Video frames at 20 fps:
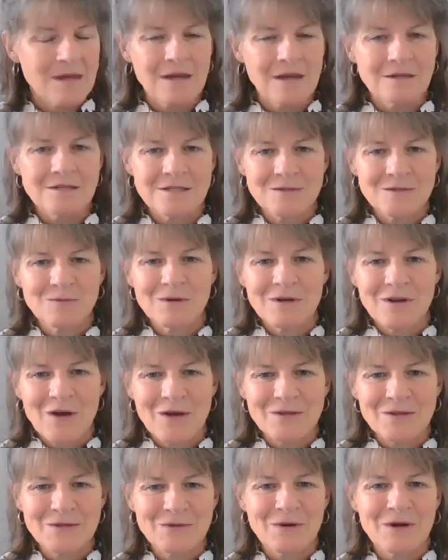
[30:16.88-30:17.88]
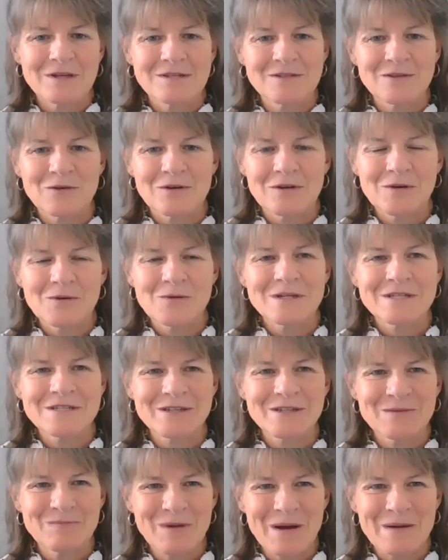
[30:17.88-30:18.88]
I just want to also, I saw a
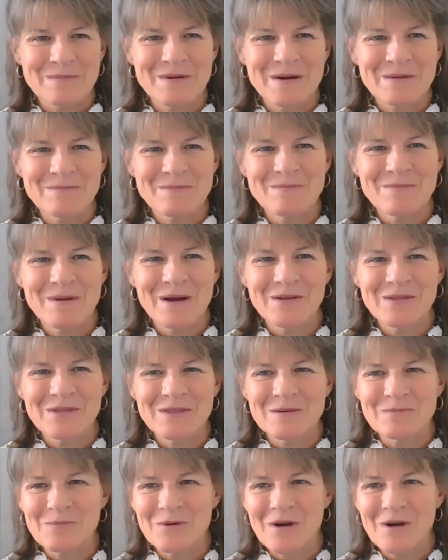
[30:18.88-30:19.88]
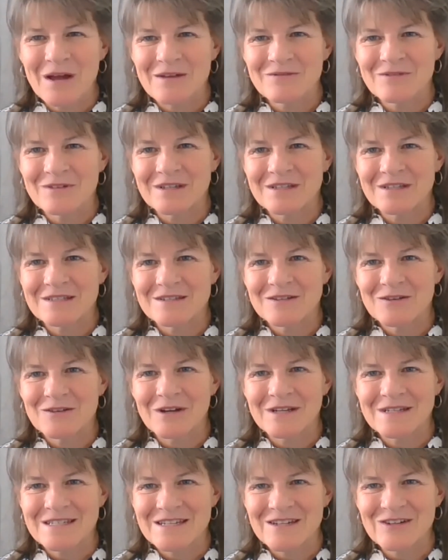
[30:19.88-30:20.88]
question pop up about the private
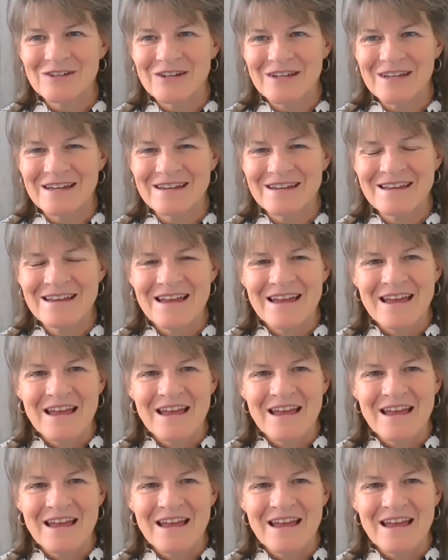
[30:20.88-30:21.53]
criteria,